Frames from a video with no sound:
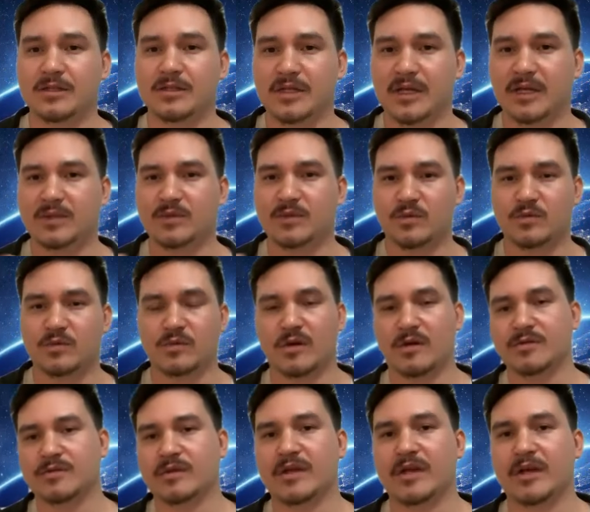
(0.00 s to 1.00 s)
checks, which will
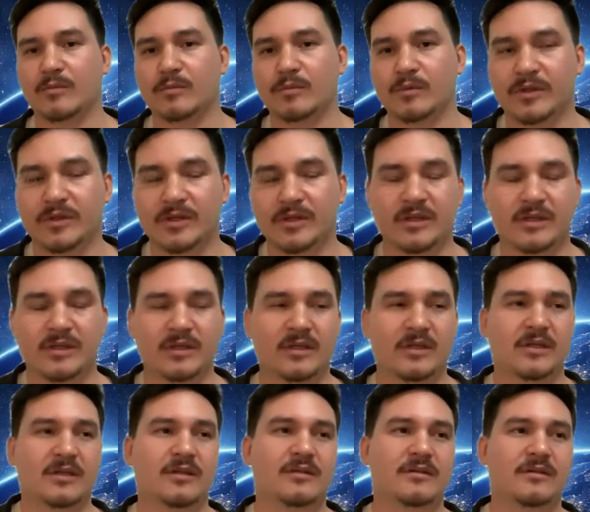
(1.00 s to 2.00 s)
also help with
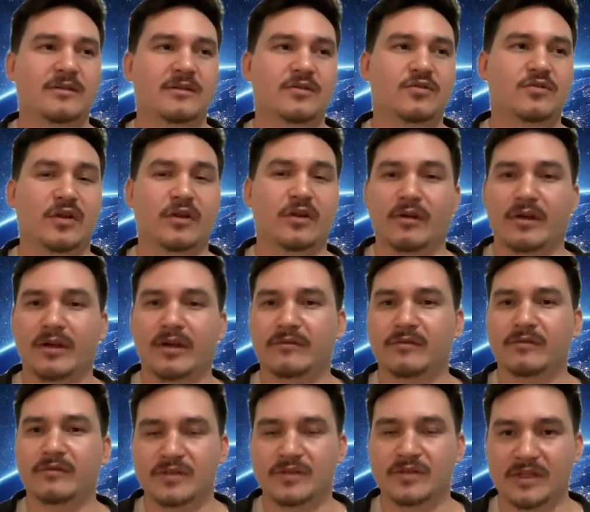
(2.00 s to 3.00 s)
this triggering of
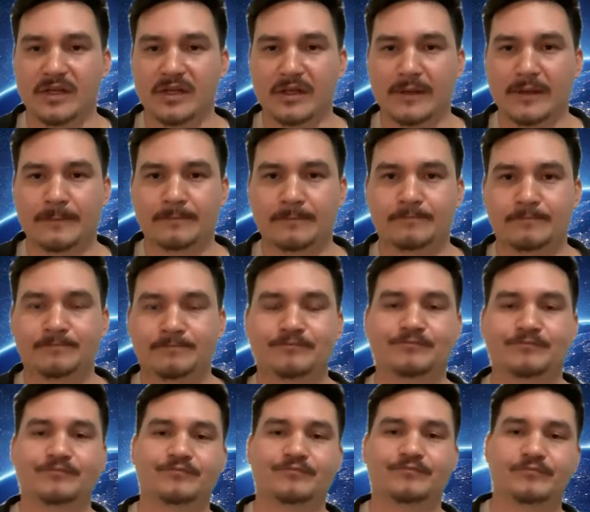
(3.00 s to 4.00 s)
lucidity.
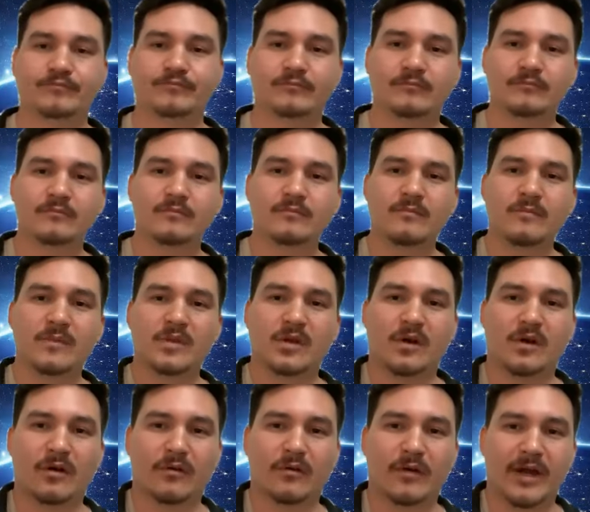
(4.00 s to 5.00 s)

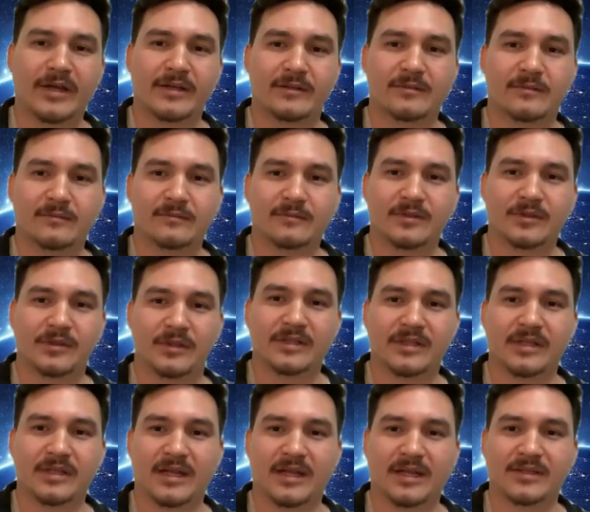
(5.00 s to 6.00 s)
All right, tune
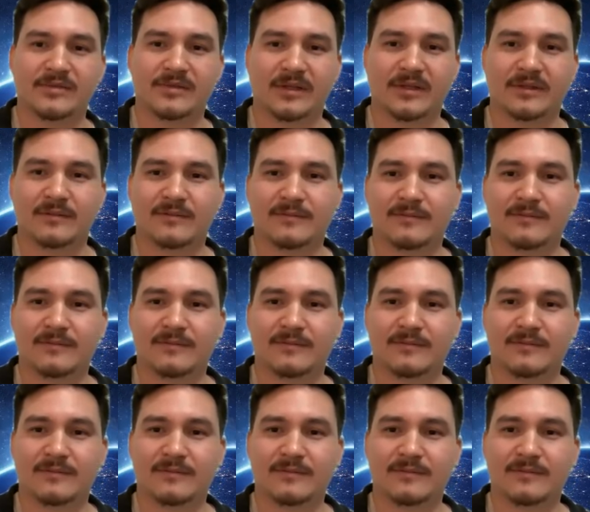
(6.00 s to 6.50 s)
into the next one.